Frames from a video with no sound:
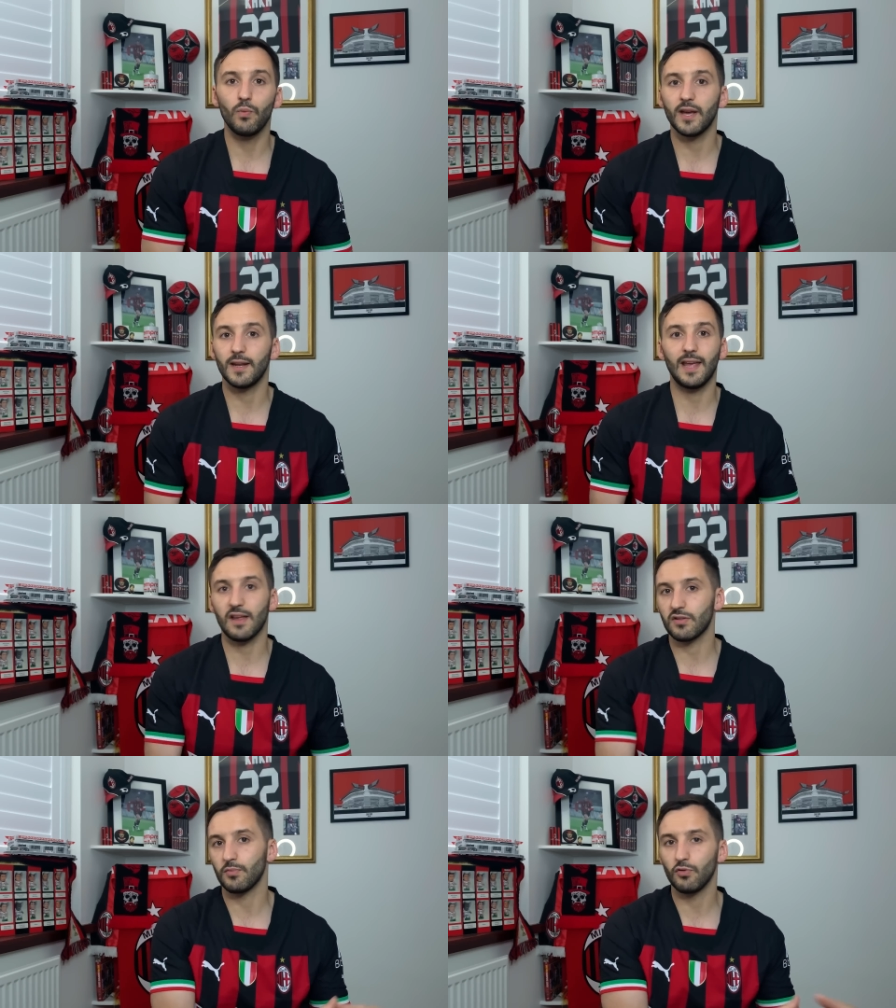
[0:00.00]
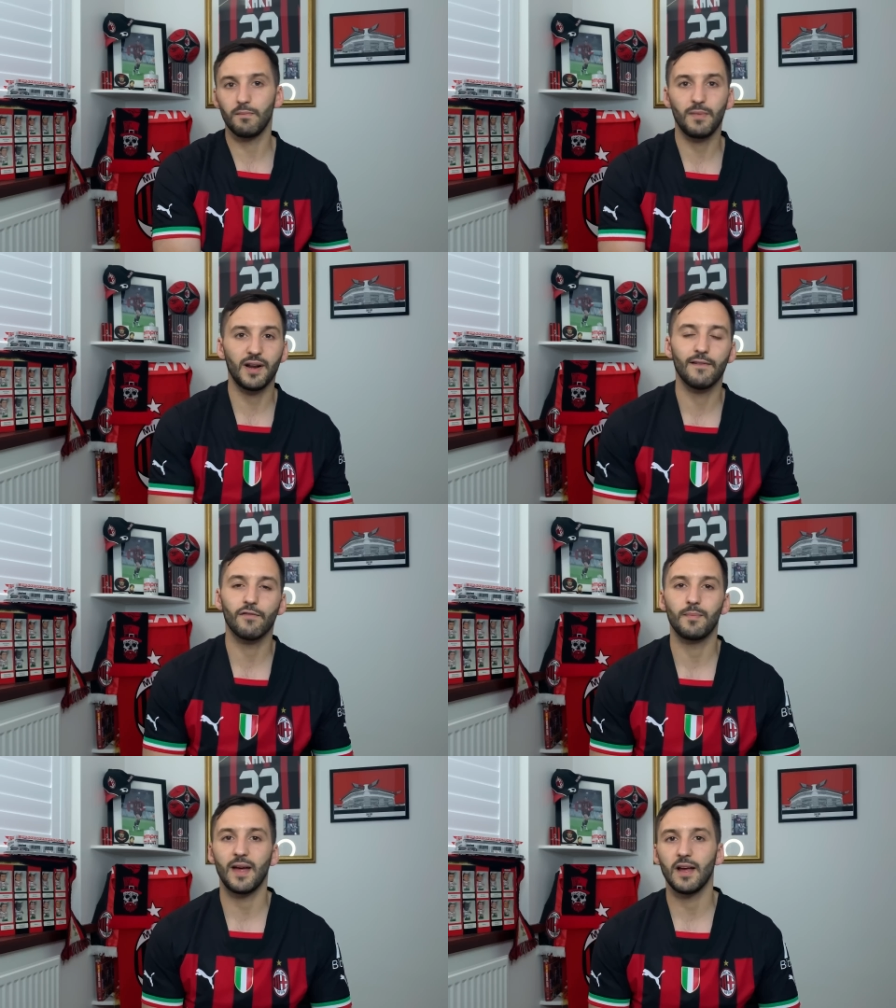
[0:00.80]
we're going to get some sort of money
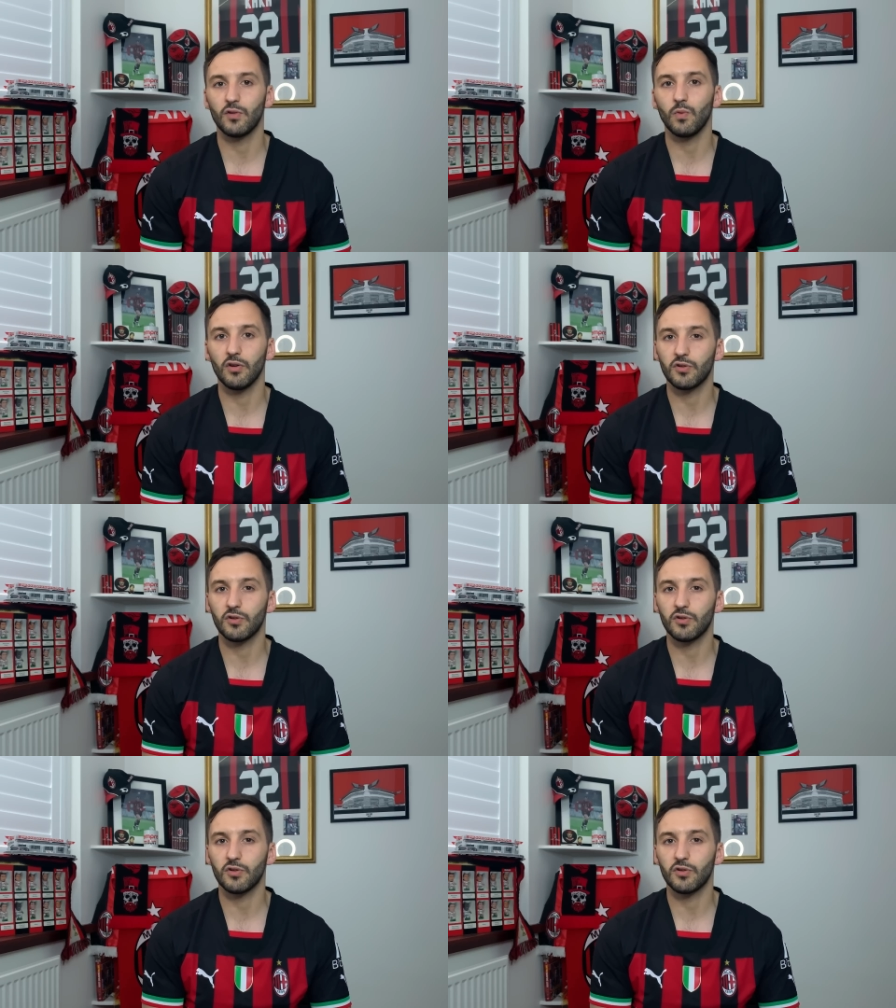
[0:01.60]
from that as well.